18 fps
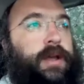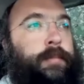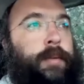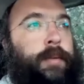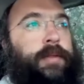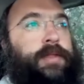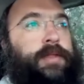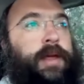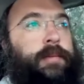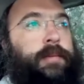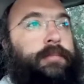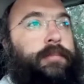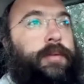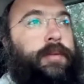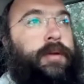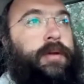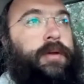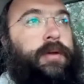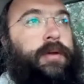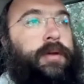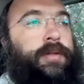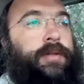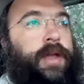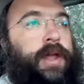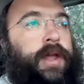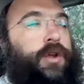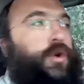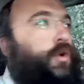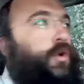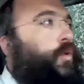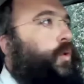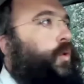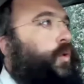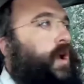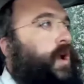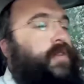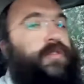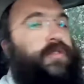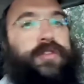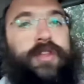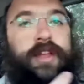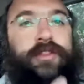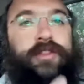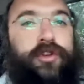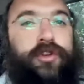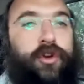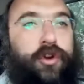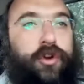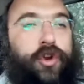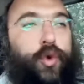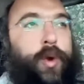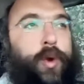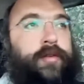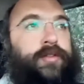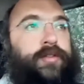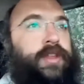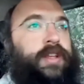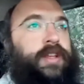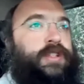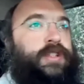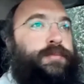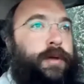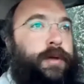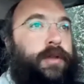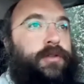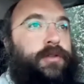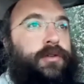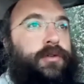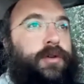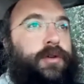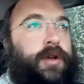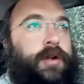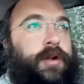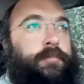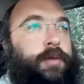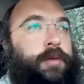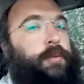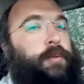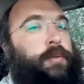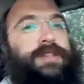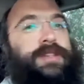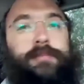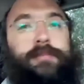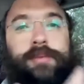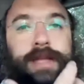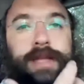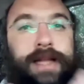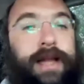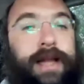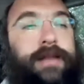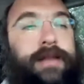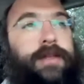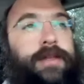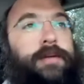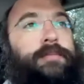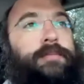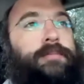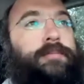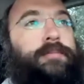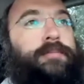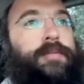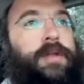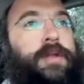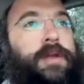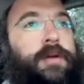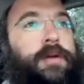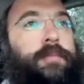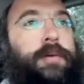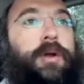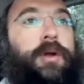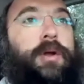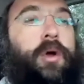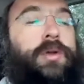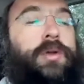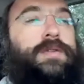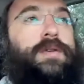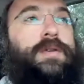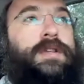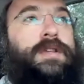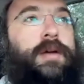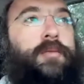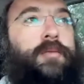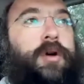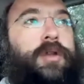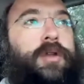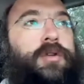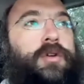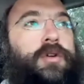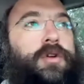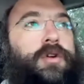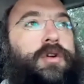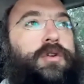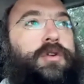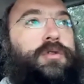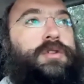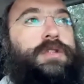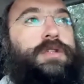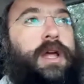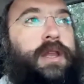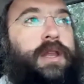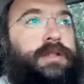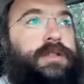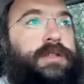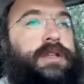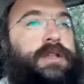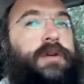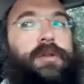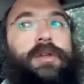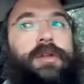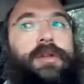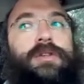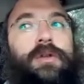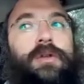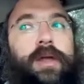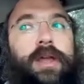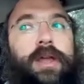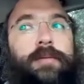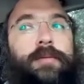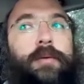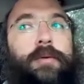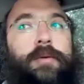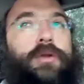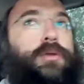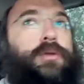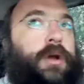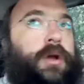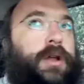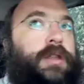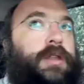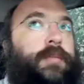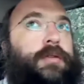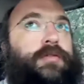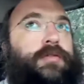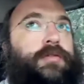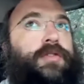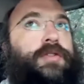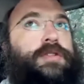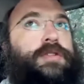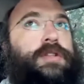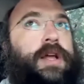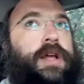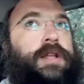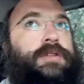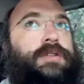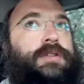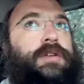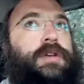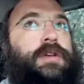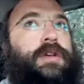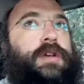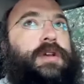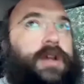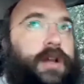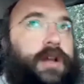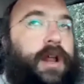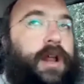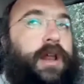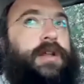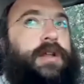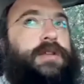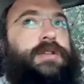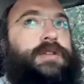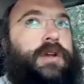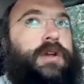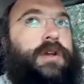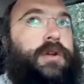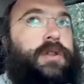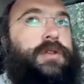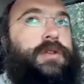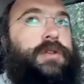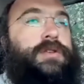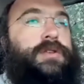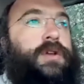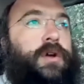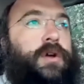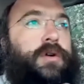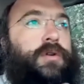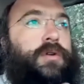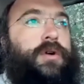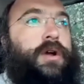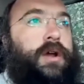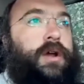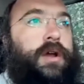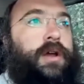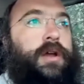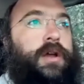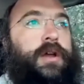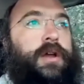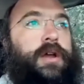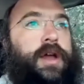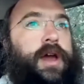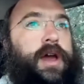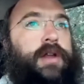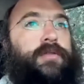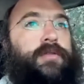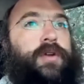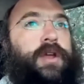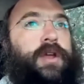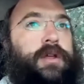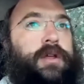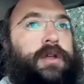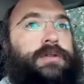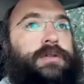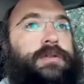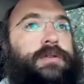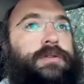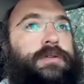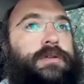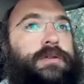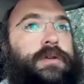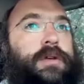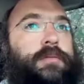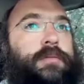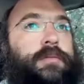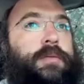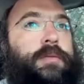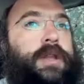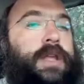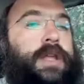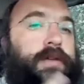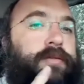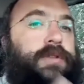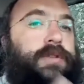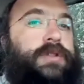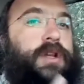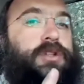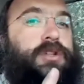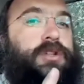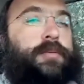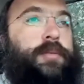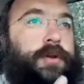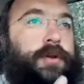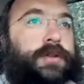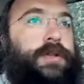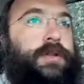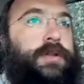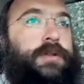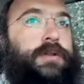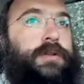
them, that wherever they turn, whoever they speak to, people simply like them, but also someone who is not necessarily so likable. When you look at them at first glance, you're not necessarily so head over heels. But even such a person